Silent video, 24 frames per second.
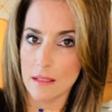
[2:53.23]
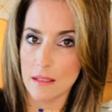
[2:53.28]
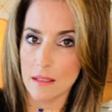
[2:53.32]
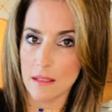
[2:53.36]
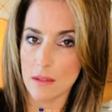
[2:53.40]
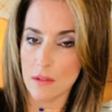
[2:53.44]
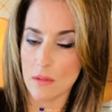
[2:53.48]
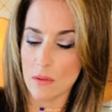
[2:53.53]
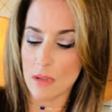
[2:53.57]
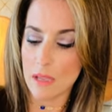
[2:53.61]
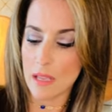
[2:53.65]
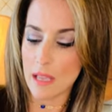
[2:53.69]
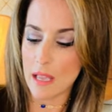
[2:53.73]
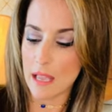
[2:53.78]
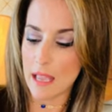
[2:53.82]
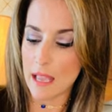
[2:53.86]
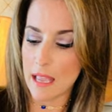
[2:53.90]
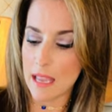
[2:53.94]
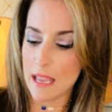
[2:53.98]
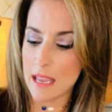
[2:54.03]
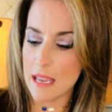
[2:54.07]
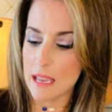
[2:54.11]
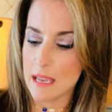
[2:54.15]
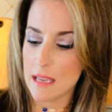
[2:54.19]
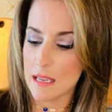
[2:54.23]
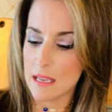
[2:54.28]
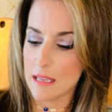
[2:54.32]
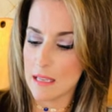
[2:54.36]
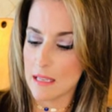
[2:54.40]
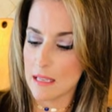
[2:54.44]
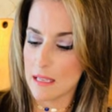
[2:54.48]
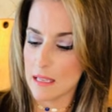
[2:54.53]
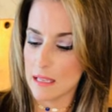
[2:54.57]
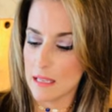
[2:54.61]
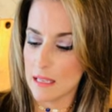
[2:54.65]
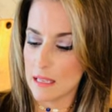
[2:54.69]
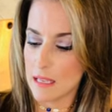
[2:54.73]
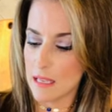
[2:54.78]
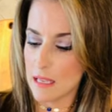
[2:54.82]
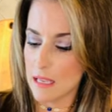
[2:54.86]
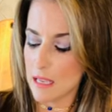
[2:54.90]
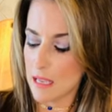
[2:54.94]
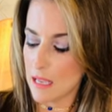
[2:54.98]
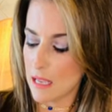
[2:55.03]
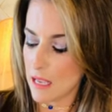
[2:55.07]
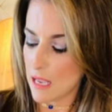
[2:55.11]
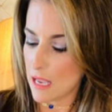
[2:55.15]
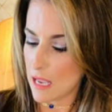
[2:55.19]
Okay.
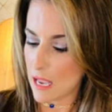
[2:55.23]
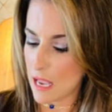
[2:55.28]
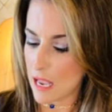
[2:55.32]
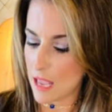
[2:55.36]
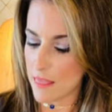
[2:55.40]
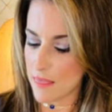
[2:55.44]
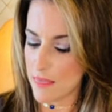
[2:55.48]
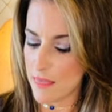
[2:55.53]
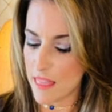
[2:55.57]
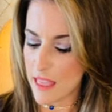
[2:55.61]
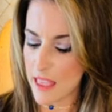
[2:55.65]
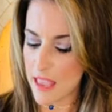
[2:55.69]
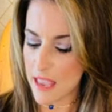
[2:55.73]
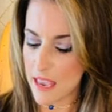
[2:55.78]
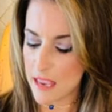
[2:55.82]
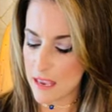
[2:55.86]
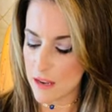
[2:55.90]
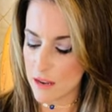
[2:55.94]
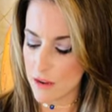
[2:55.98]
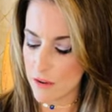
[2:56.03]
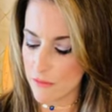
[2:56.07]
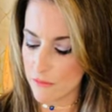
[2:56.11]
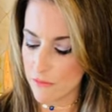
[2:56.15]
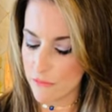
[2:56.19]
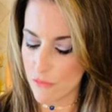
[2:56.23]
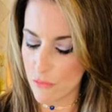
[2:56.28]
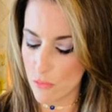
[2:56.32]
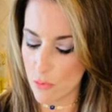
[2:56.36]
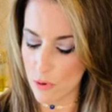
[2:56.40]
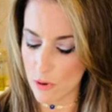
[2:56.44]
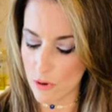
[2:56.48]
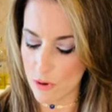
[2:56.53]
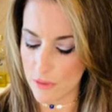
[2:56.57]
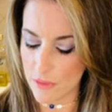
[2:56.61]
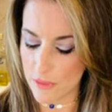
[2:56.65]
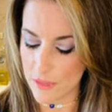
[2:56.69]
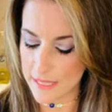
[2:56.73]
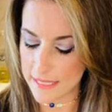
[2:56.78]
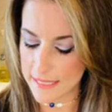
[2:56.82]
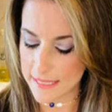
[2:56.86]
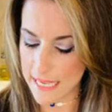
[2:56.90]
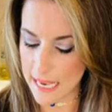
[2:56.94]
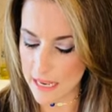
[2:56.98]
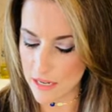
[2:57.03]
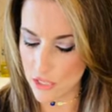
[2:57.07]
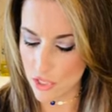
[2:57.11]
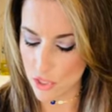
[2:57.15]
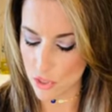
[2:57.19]
And then for the
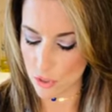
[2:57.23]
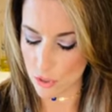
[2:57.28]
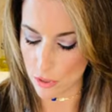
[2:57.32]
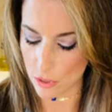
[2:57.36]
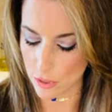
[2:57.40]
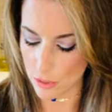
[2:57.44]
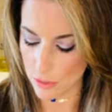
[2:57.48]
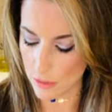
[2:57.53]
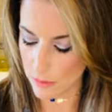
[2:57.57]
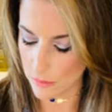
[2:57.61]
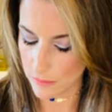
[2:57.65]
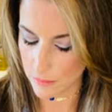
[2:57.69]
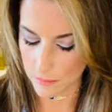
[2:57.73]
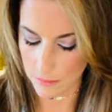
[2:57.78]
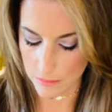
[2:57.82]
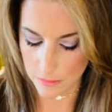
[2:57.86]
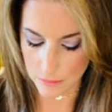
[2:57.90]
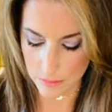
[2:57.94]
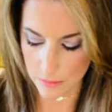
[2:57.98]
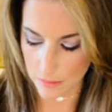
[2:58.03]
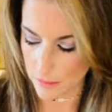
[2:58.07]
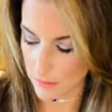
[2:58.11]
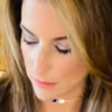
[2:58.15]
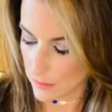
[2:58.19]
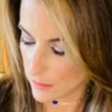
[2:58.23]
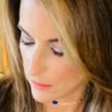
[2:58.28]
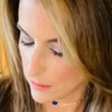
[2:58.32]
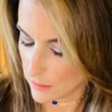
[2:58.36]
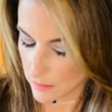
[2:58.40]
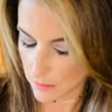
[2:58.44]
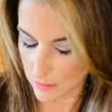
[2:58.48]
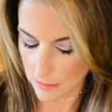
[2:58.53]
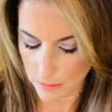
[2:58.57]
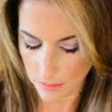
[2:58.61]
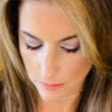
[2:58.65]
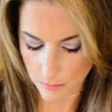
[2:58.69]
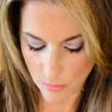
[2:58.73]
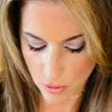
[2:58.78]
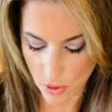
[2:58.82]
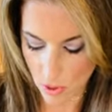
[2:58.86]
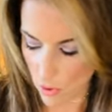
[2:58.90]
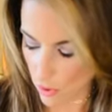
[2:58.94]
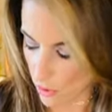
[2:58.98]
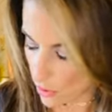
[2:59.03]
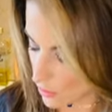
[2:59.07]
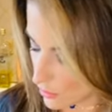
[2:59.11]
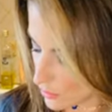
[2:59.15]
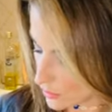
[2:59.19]
center
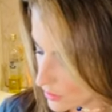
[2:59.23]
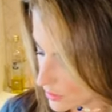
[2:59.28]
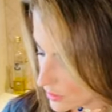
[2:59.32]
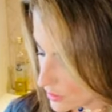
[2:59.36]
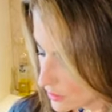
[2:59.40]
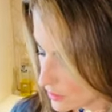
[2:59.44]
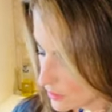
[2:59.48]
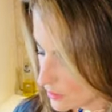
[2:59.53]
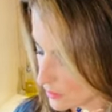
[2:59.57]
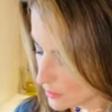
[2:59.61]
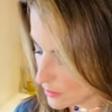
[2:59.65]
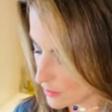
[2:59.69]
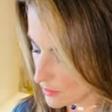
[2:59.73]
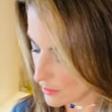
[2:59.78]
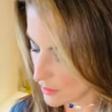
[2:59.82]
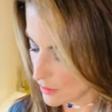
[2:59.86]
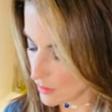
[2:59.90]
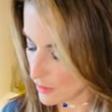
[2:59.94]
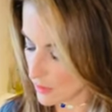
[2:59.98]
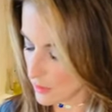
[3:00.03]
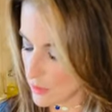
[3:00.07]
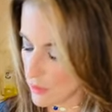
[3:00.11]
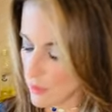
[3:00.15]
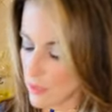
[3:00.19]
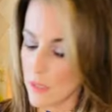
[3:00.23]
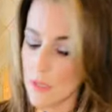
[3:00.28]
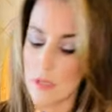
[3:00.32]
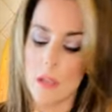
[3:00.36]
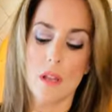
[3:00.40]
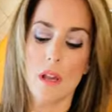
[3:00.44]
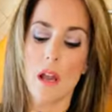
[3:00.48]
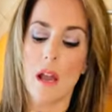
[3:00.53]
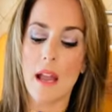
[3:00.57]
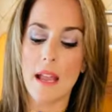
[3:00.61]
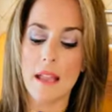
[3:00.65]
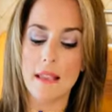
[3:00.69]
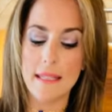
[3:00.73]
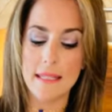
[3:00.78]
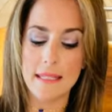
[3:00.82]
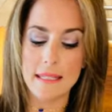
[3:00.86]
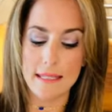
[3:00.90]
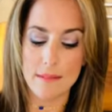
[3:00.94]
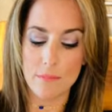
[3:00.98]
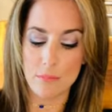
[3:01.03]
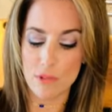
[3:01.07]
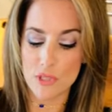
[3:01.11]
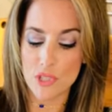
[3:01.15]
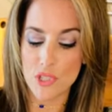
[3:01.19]
part, I
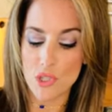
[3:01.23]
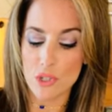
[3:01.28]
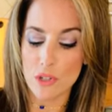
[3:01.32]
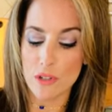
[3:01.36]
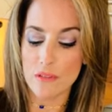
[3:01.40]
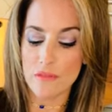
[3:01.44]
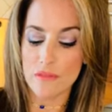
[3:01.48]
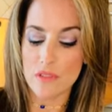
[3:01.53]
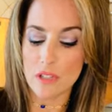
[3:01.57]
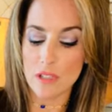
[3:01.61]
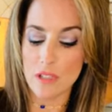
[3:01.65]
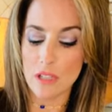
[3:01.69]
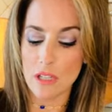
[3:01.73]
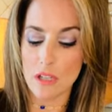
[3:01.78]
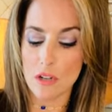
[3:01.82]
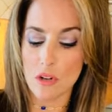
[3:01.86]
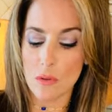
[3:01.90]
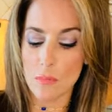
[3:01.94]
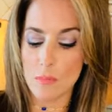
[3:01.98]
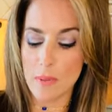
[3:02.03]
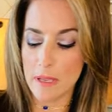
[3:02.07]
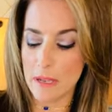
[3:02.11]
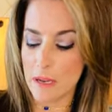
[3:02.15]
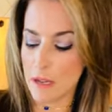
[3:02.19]
reserved a little bit